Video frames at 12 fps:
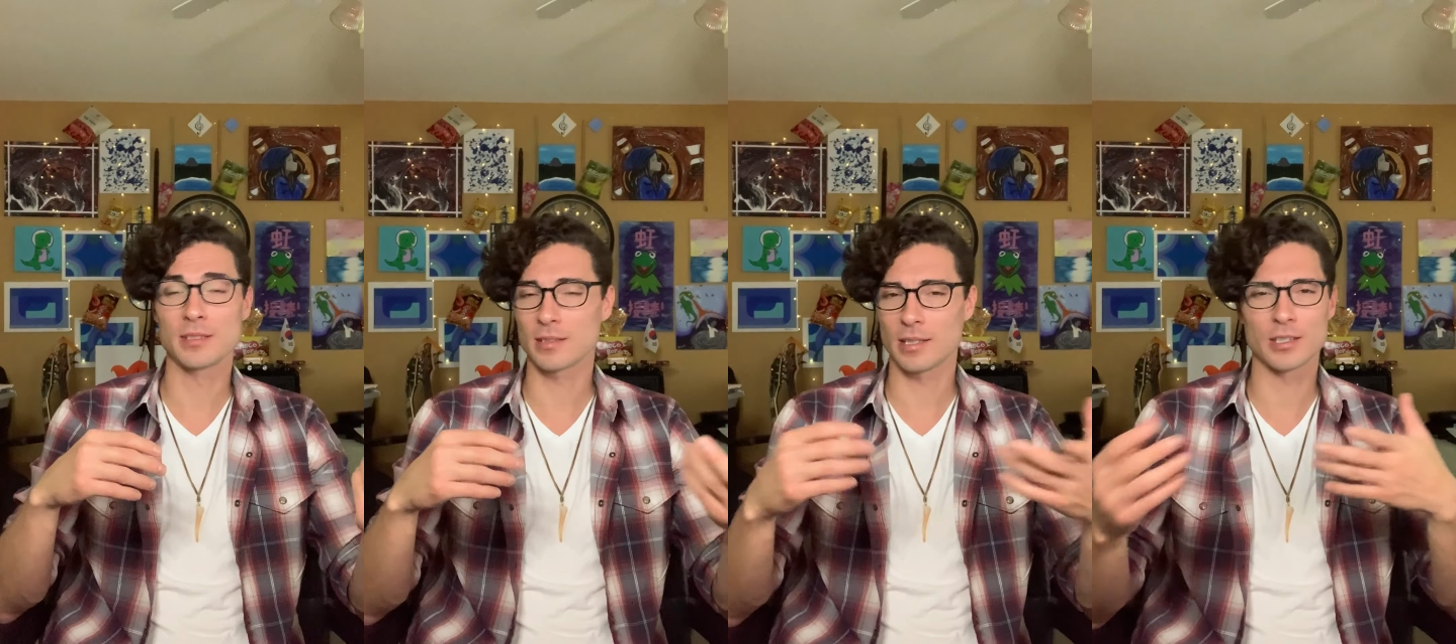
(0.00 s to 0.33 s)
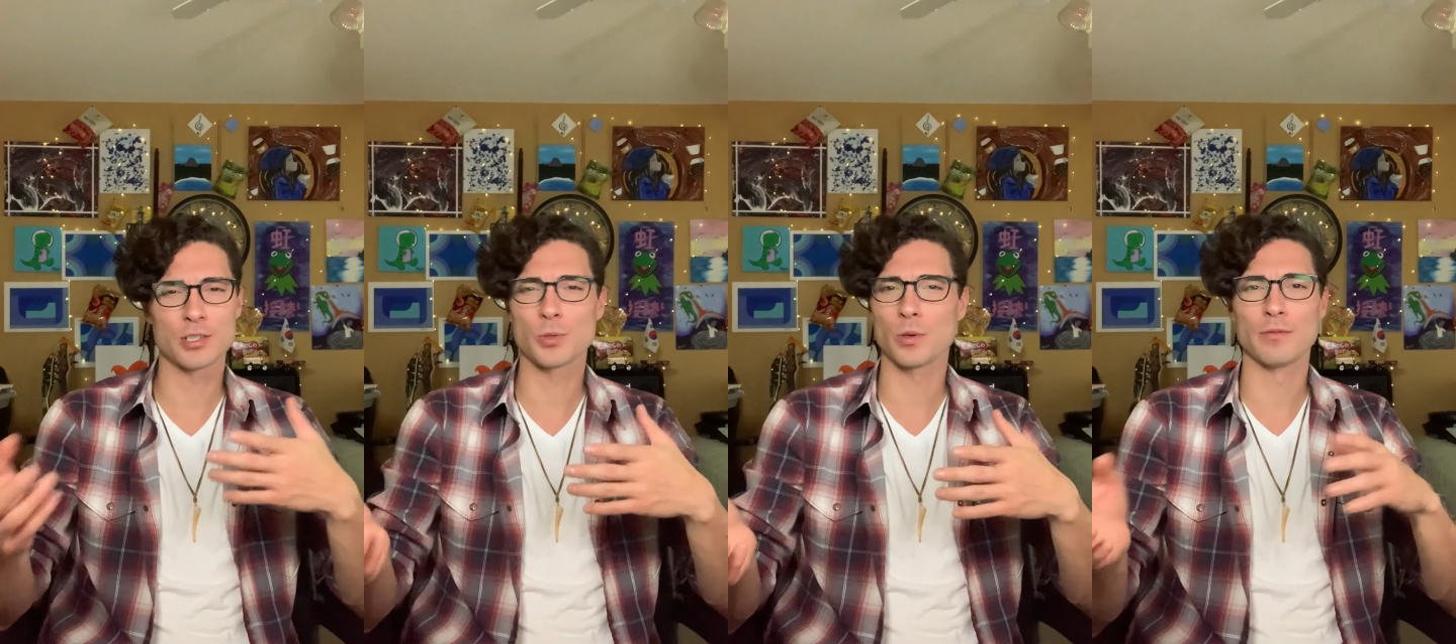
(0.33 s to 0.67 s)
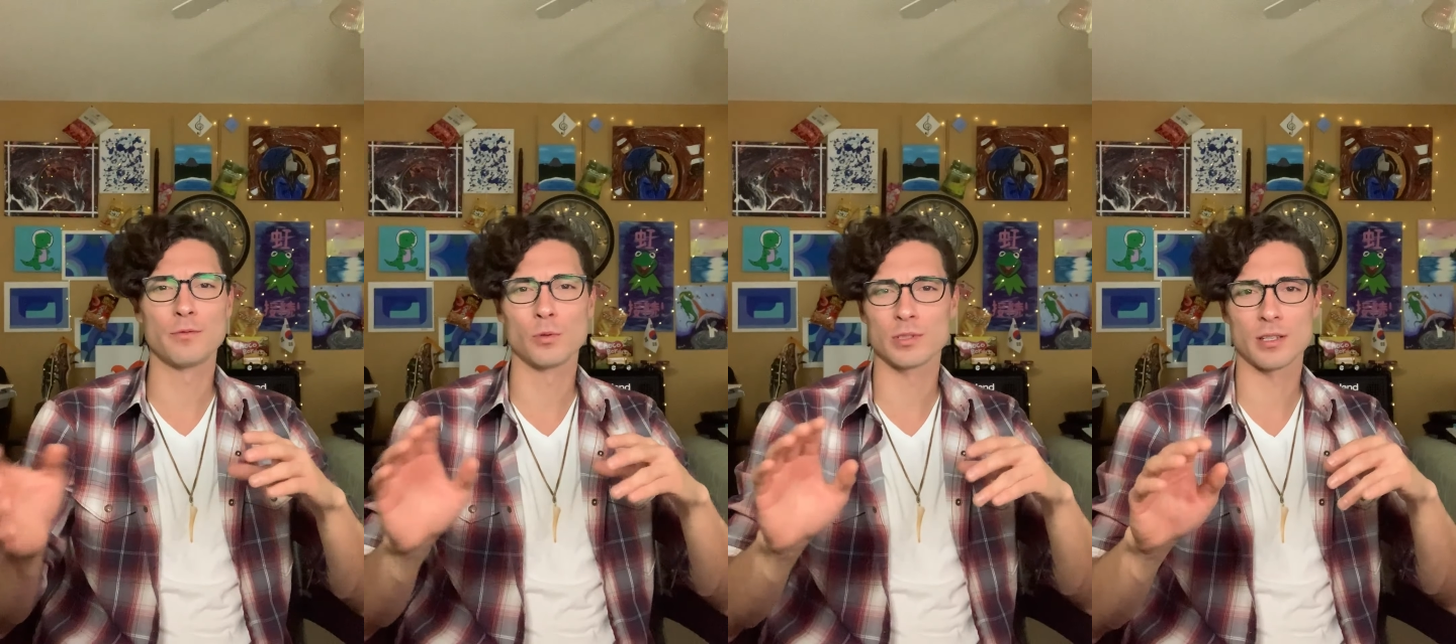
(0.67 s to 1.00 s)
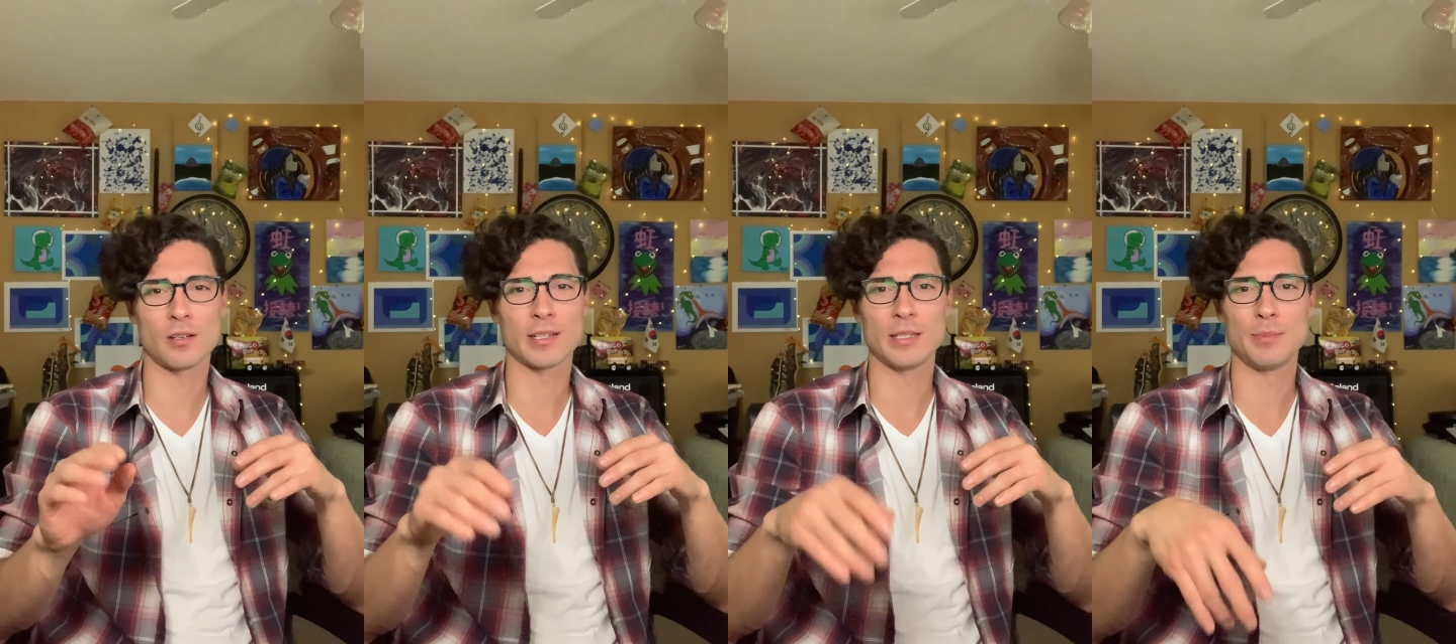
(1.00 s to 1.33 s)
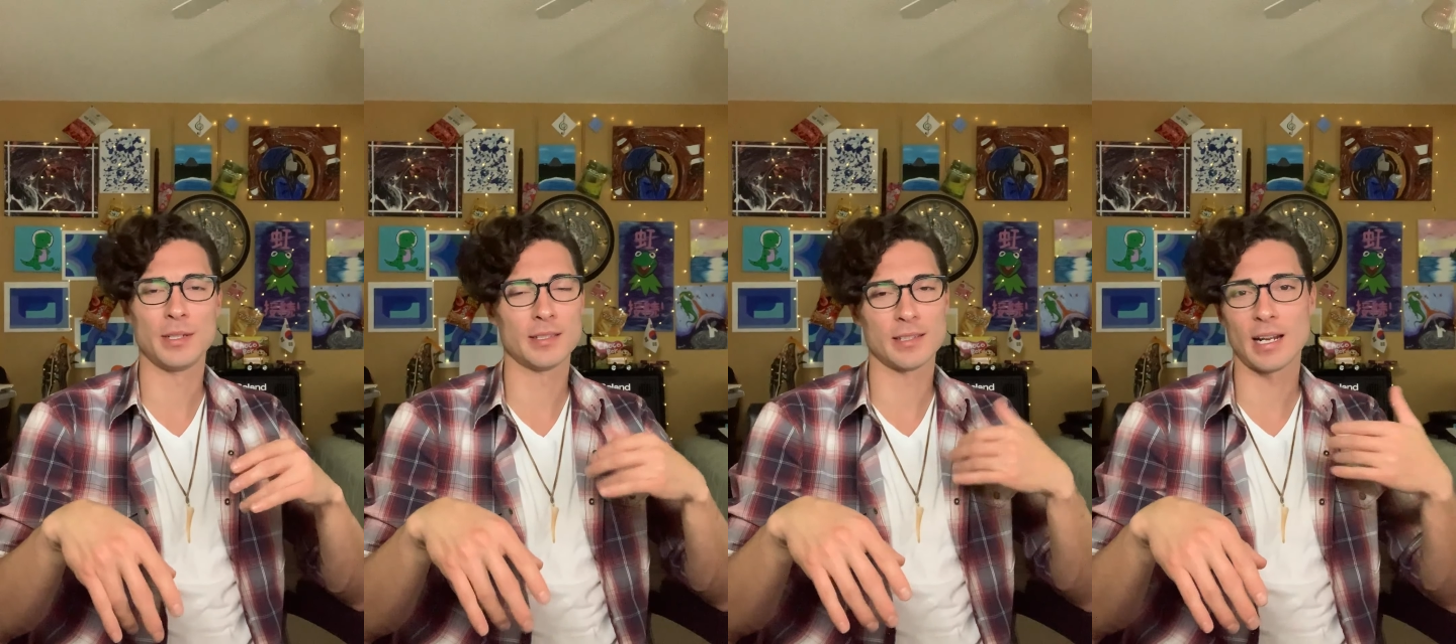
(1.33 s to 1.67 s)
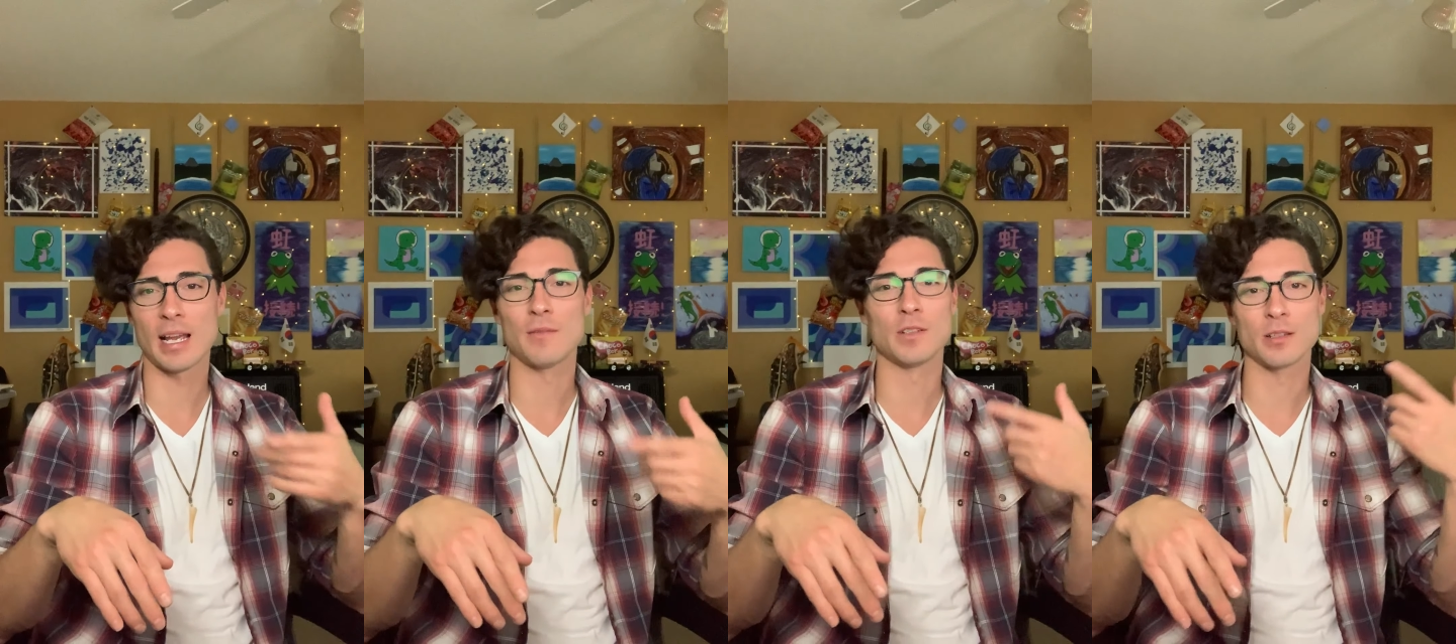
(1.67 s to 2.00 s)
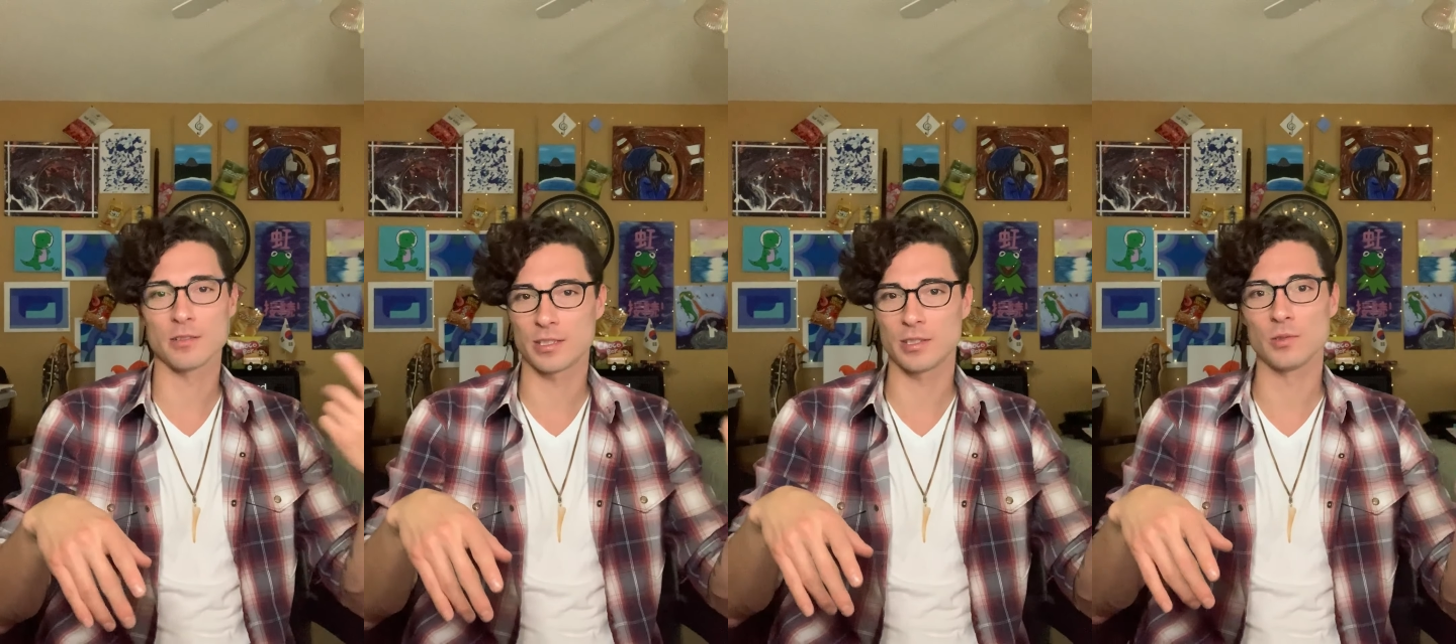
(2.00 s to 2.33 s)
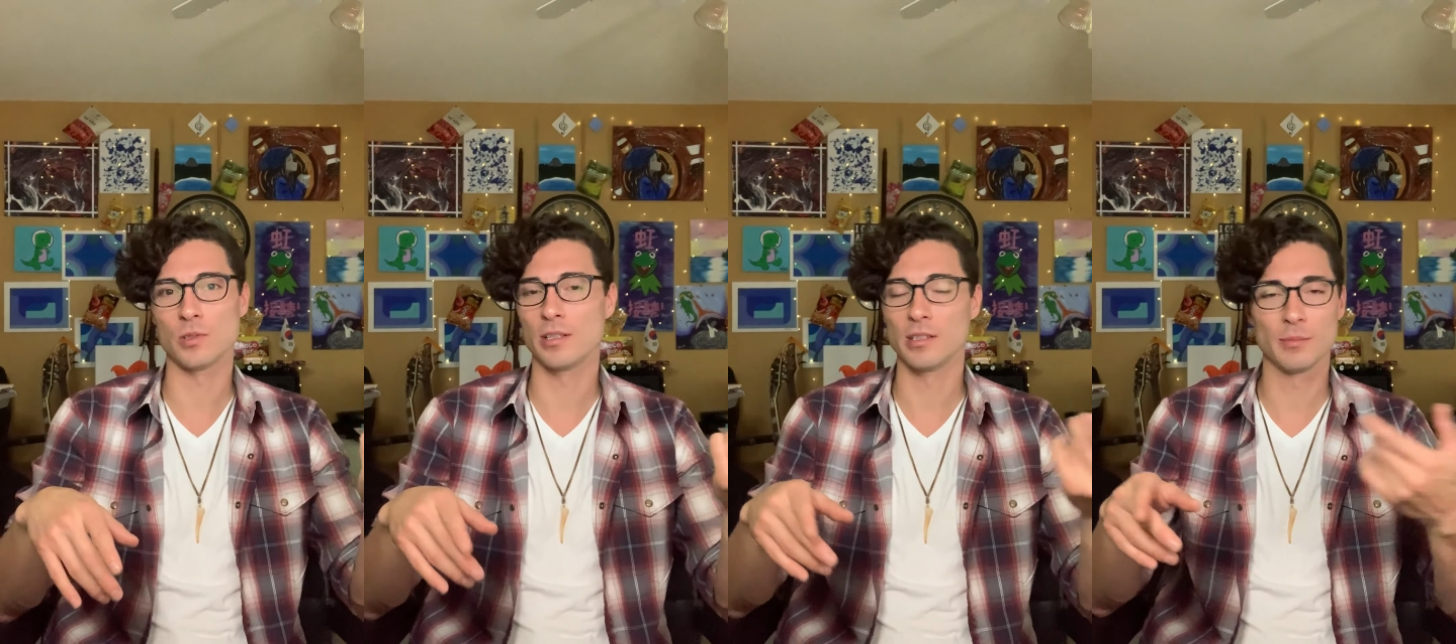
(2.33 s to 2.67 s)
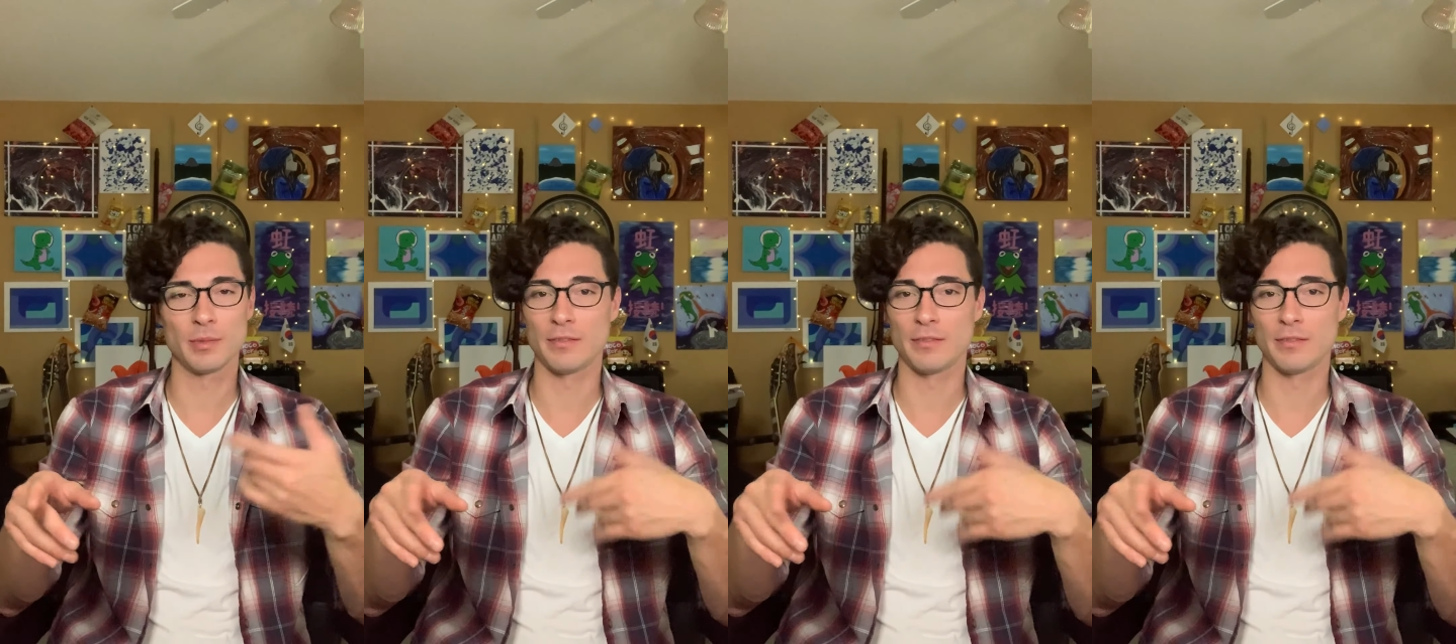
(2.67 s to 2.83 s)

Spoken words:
It's a short 4-song EP, and then I have another single on there.